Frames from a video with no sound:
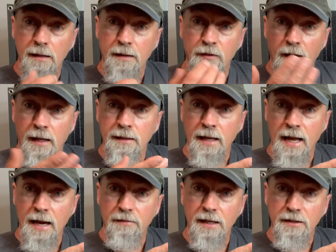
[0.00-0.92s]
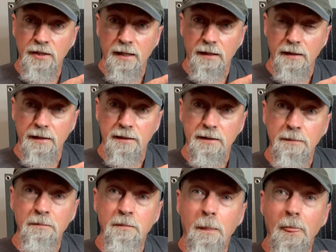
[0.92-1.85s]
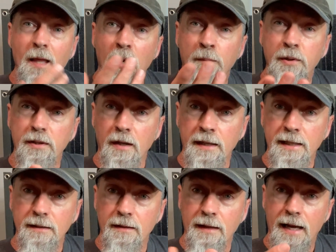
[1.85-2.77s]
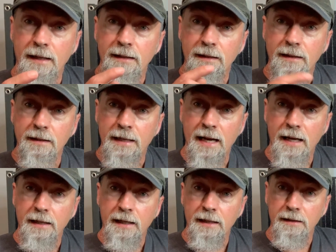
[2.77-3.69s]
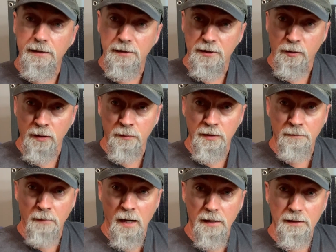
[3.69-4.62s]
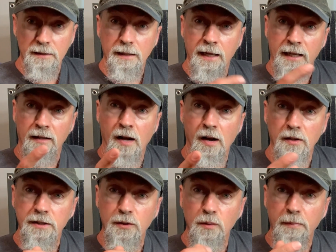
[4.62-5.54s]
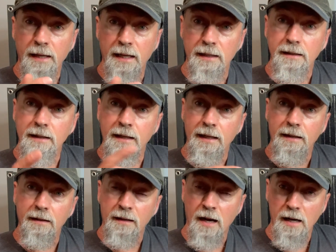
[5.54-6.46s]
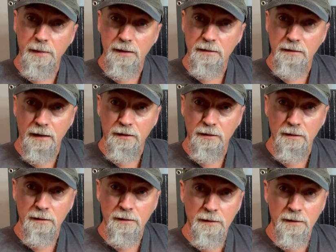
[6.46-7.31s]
If you'd like to have that checklist, I'll put a link to that down in the description box, and I'll also pin it in the comments section.